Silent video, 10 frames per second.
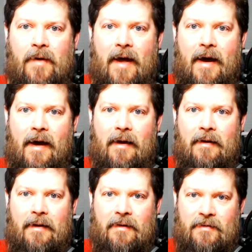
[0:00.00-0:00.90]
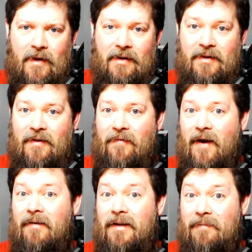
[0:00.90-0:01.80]
and he's actually the
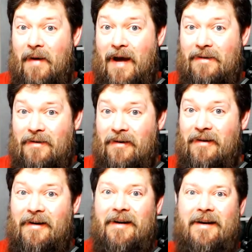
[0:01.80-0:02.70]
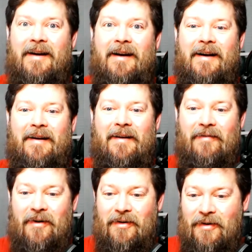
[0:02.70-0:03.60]
founding pastor
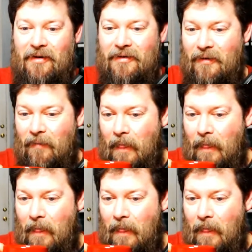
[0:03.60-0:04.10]
of our church.